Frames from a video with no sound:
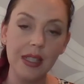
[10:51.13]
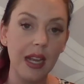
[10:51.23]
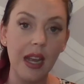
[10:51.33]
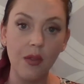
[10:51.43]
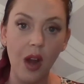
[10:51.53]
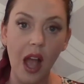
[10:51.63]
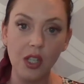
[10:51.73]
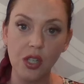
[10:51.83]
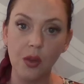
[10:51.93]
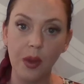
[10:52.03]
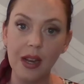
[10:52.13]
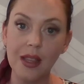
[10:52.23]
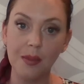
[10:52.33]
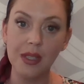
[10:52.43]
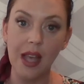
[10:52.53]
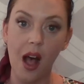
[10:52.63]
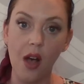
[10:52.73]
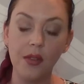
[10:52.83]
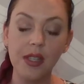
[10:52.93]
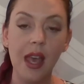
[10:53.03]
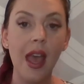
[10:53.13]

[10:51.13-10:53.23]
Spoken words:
They never actually read it themselves,